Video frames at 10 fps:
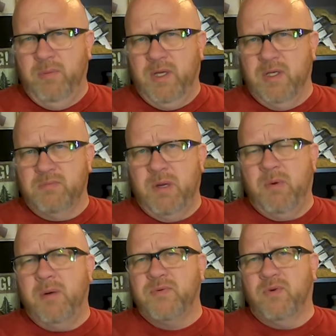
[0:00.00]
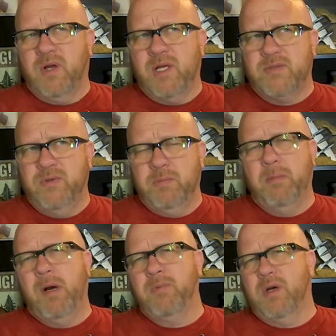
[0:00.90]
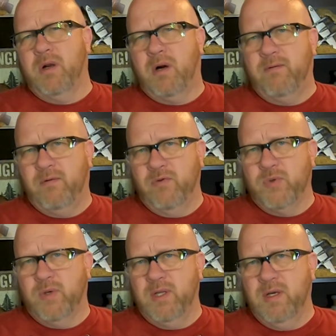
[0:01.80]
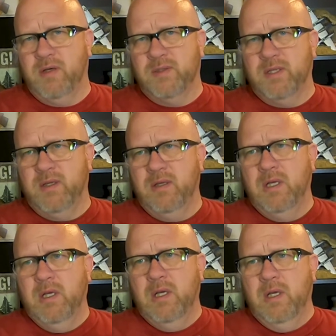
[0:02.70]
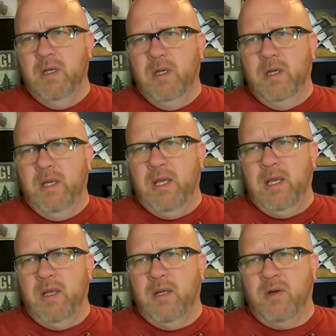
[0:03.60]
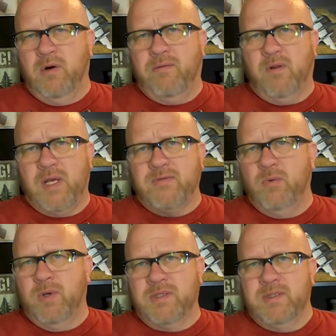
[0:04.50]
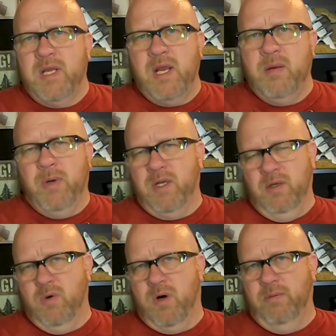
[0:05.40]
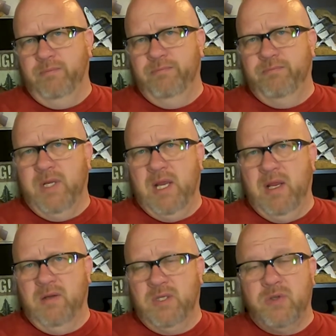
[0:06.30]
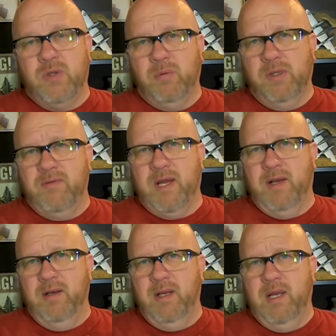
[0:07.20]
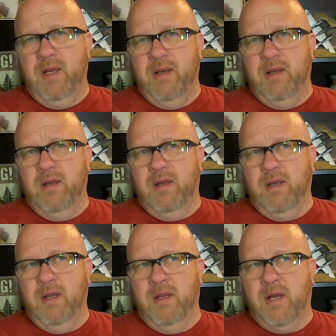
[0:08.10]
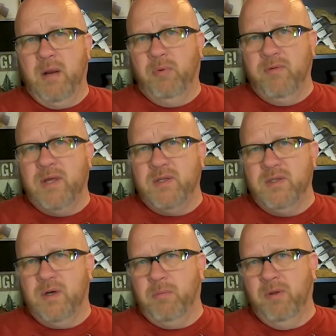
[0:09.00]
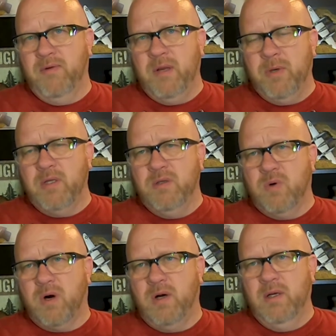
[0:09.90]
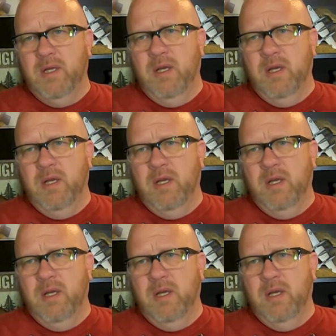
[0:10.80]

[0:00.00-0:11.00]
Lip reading: Because my mom's philosophy, my mom taught art for over 20 years, and her philosophy was anybody can do art, and she truly believed that, and I believe that too. I believe anybody can do art.